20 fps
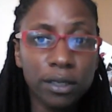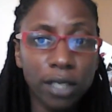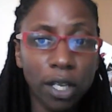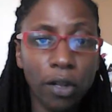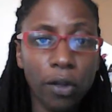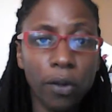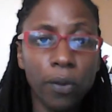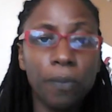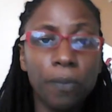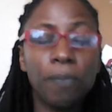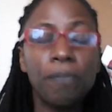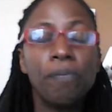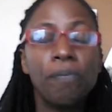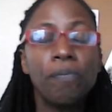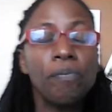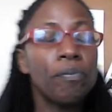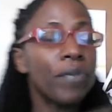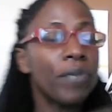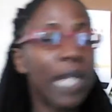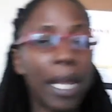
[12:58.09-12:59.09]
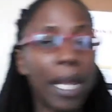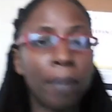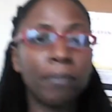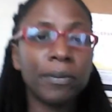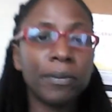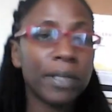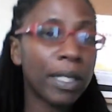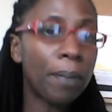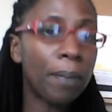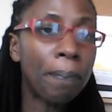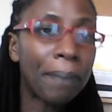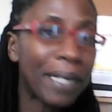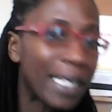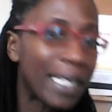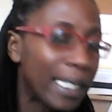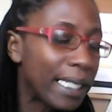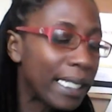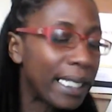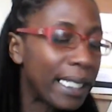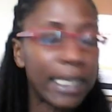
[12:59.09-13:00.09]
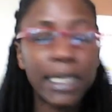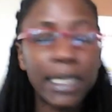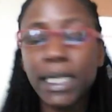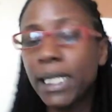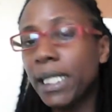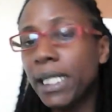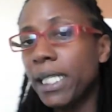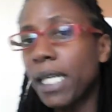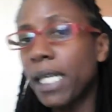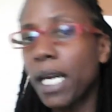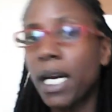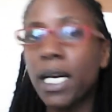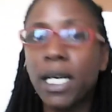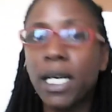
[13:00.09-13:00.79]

So, yeah, completely